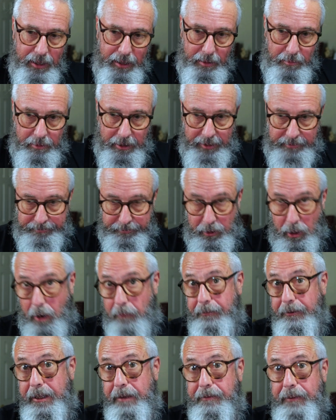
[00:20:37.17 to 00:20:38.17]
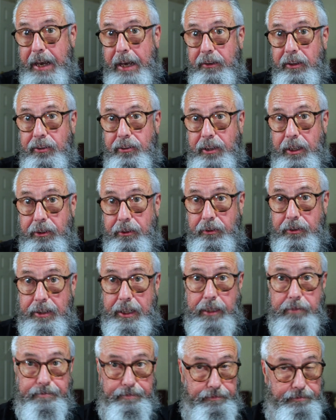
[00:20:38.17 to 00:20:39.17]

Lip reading: But hopefully you found this interesting.